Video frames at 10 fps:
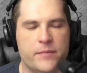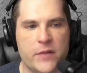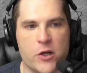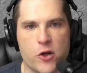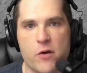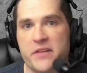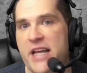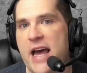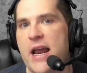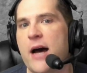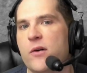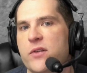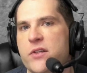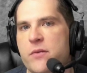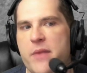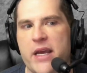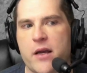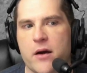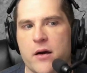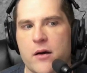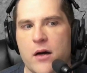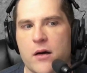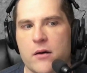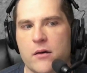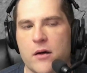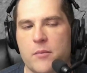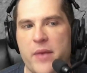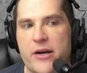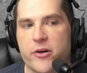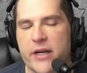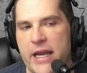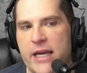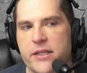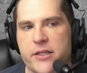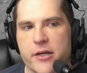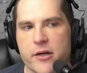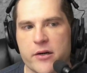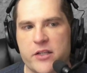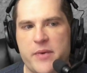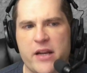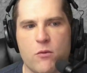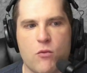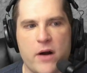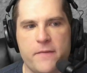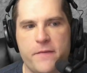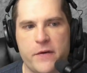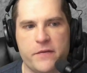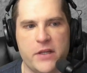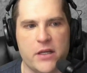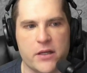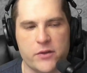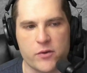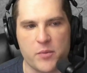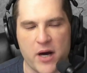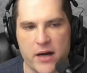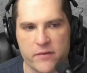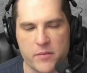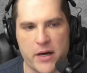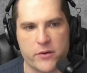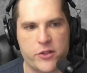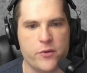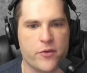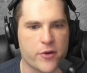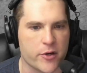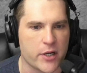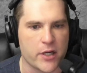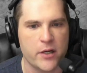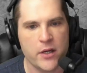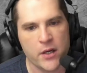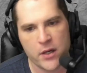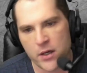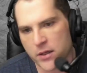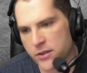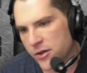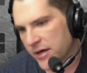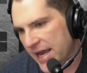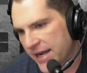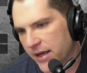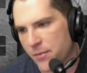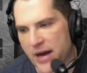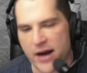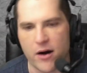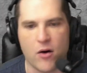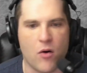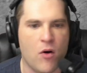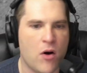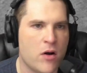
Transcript: You know, you have ten outs to make a, a, a better hand here. He's betting 150 into a pot of about 230, so you're getting about